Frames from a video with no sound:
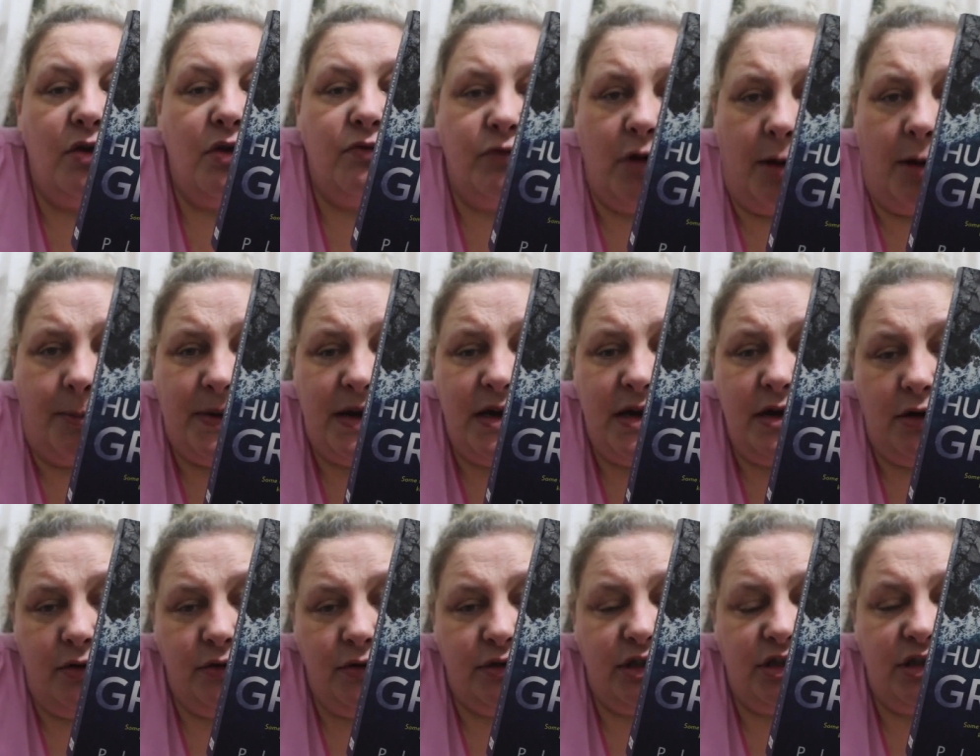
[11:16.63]
Robin
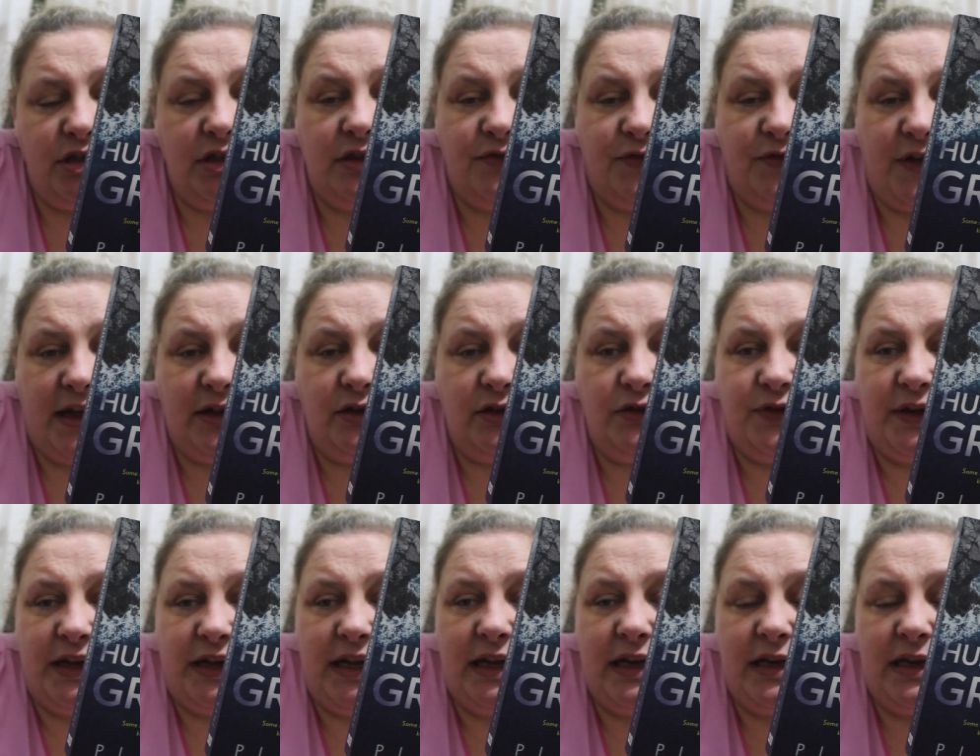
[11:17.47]
knows that she's failed
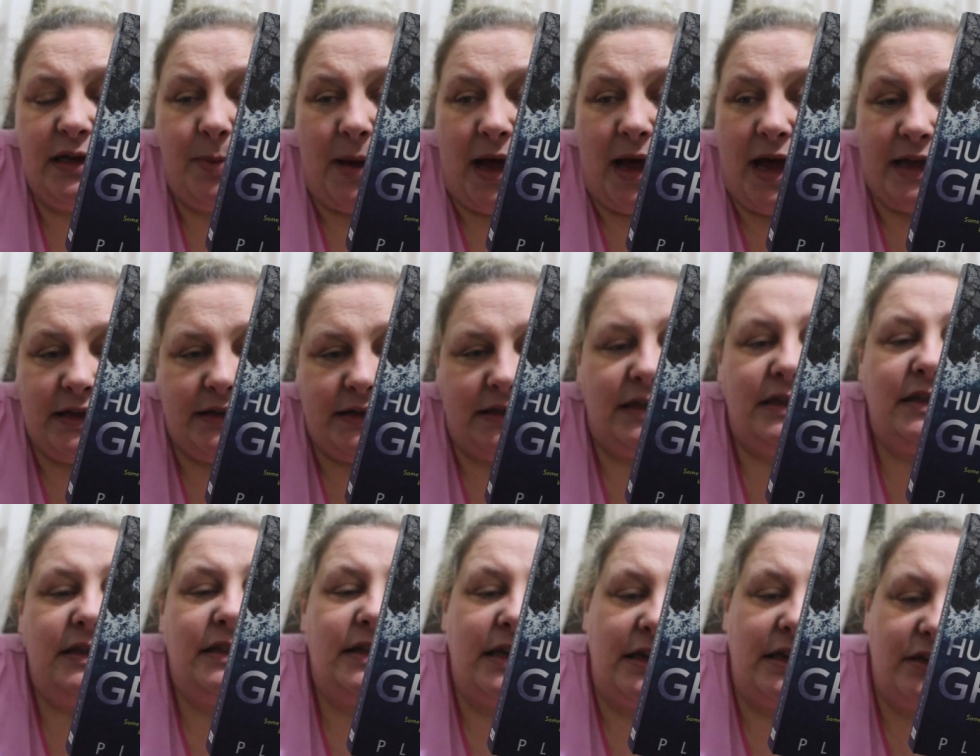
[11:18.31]
Vicky in the past and
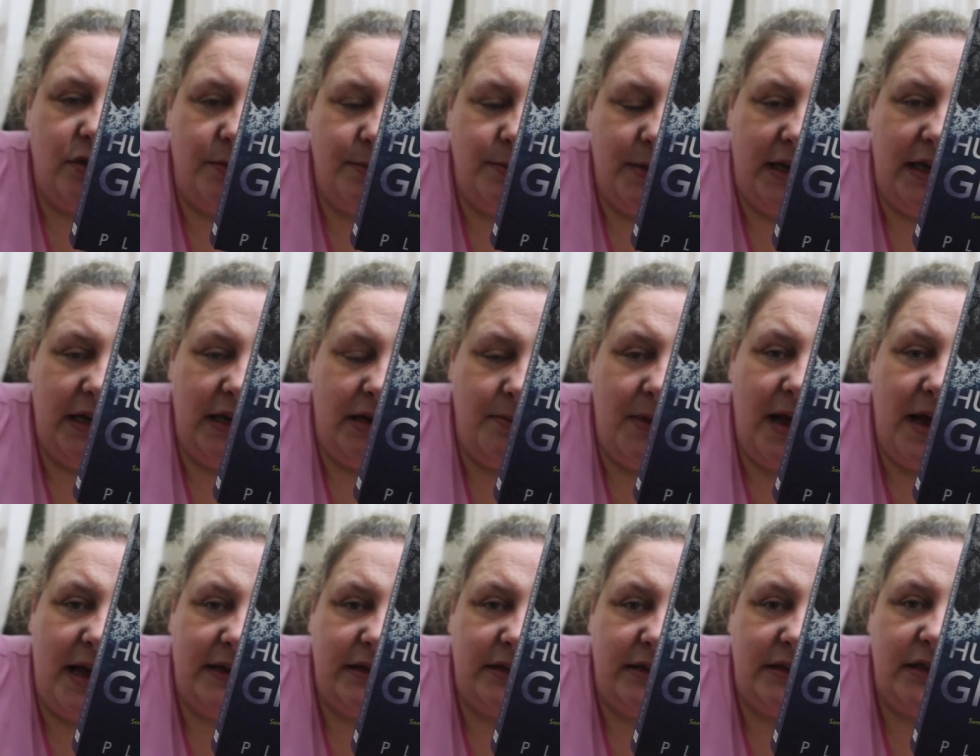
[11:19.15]
is set on making
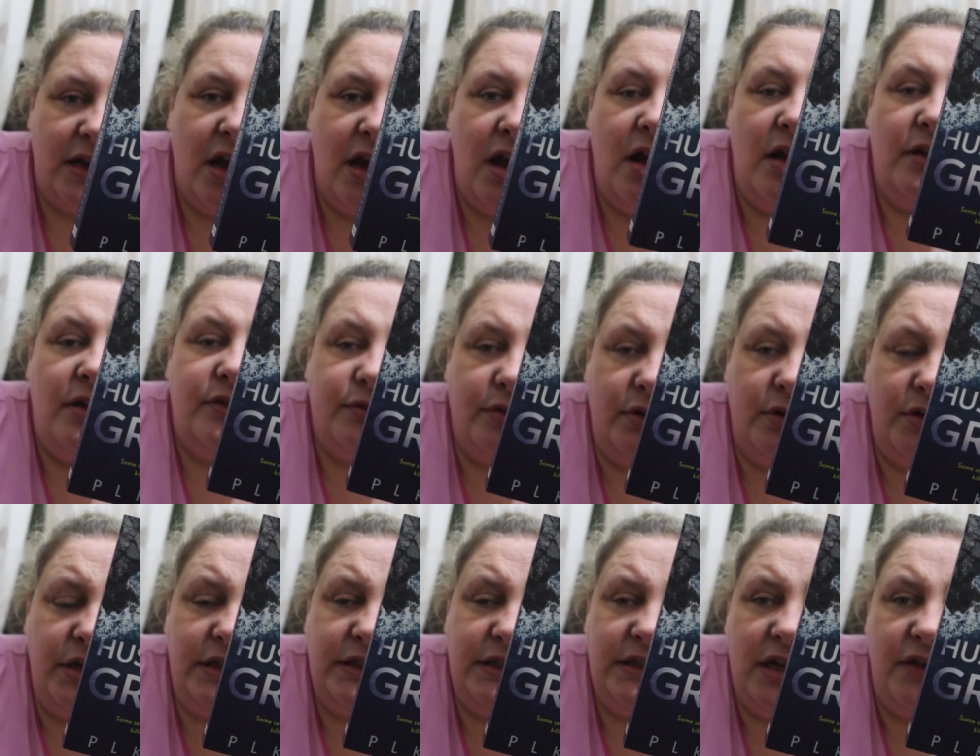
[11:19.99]
amends.
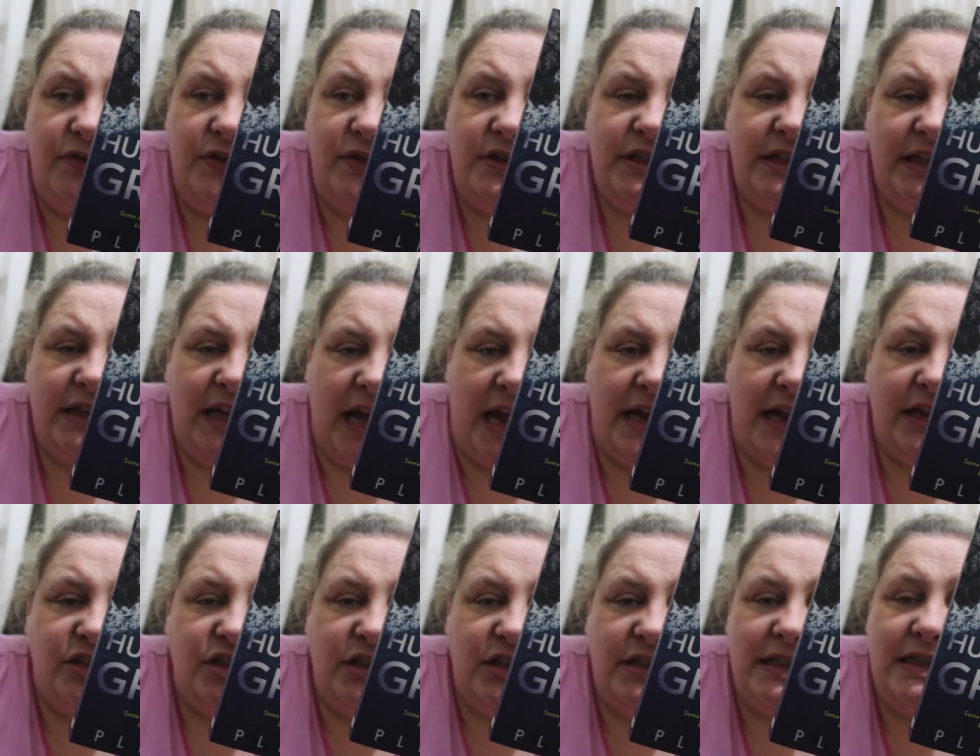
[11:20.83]
Throwing herself into the
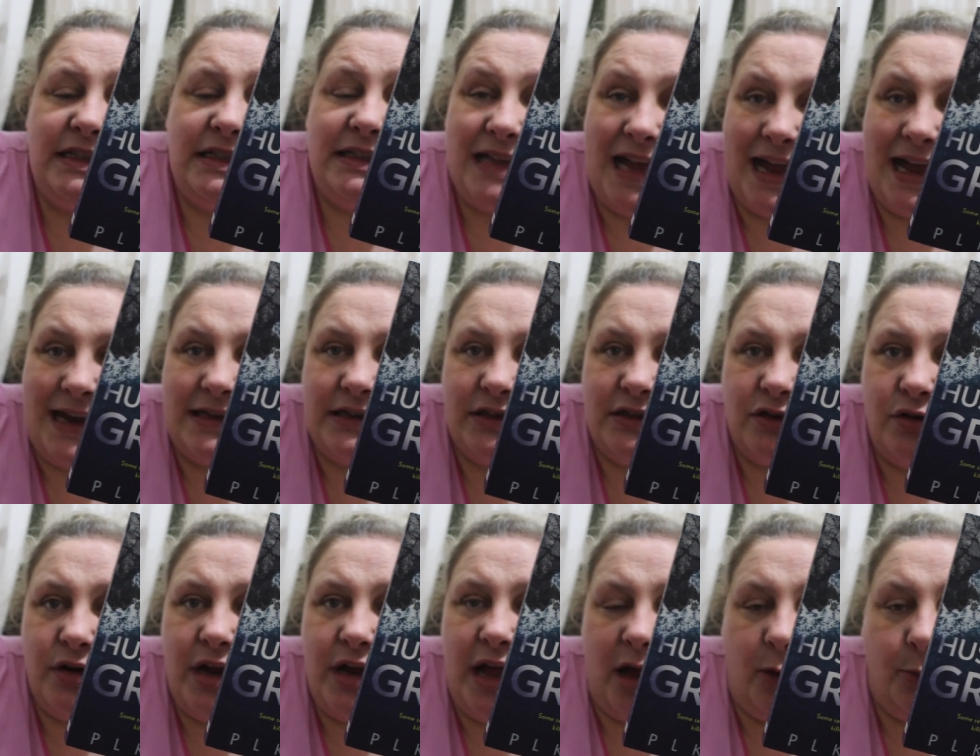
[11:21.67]
case, she's intent
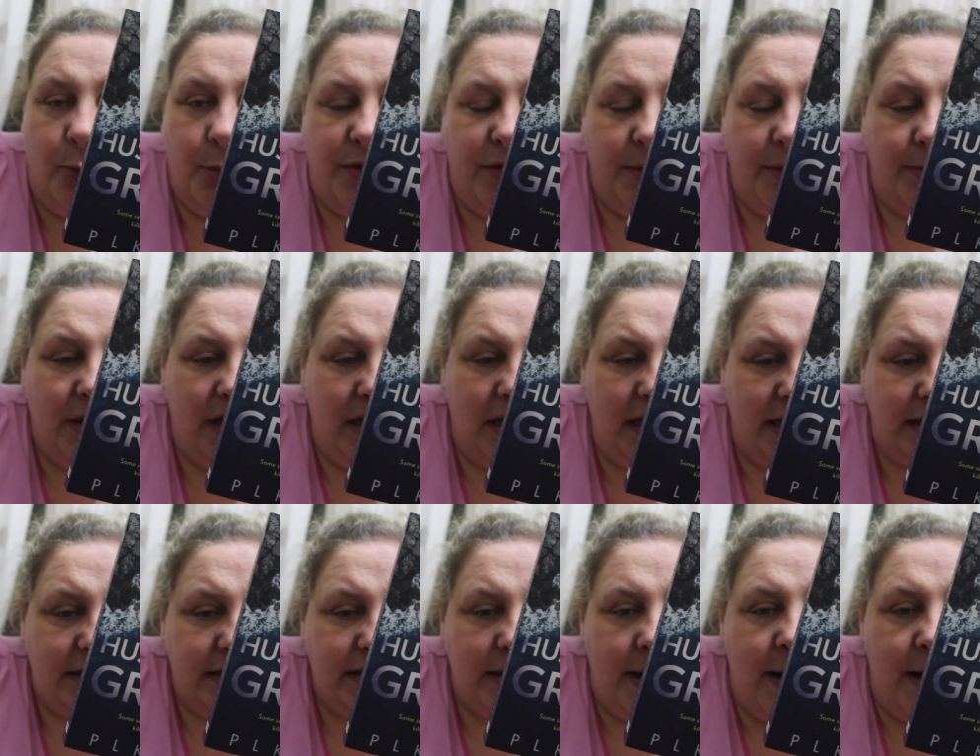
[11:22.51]
on helping the
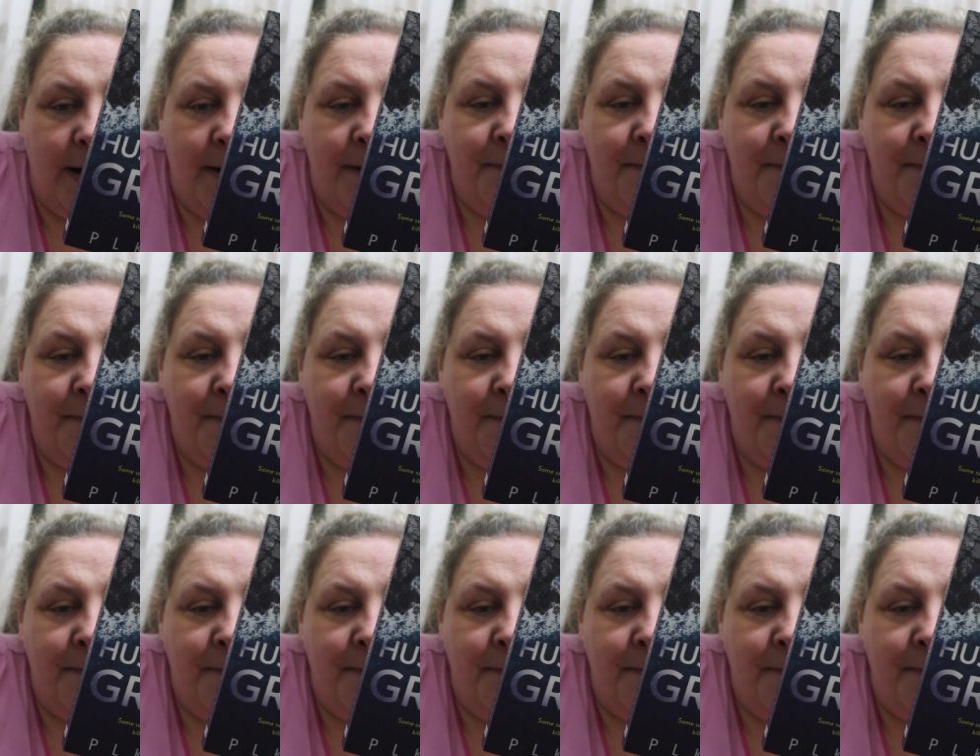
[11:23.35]
police.